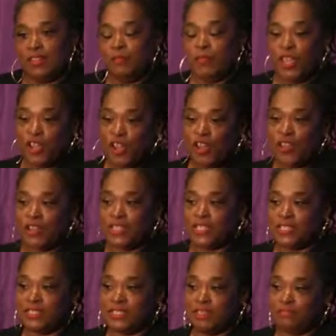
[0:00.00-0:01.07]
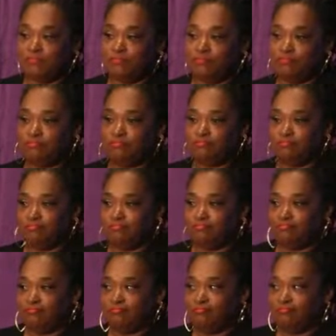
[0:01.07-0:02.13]
Because
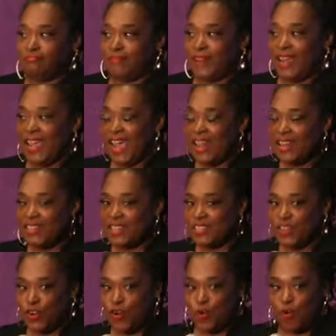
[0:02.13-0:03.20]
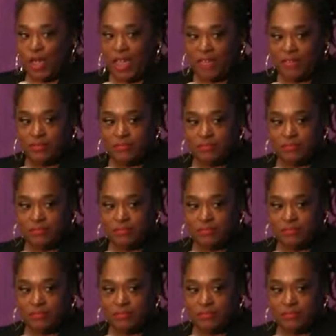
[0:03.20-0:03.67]
it kind of doesn't go away.